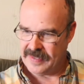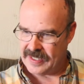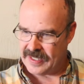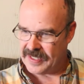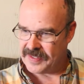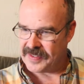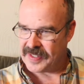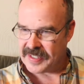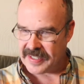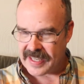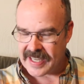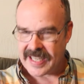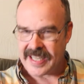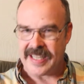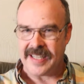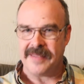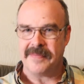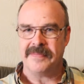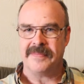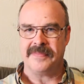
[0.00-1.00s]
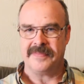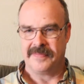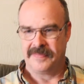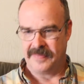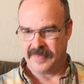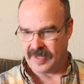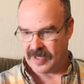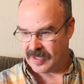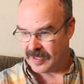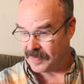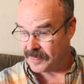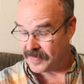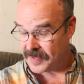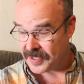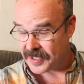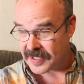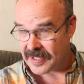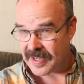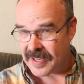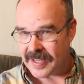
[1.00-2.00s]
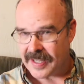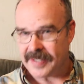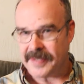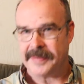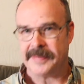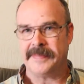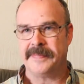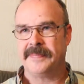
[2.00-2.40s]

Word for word: in the name of the Son.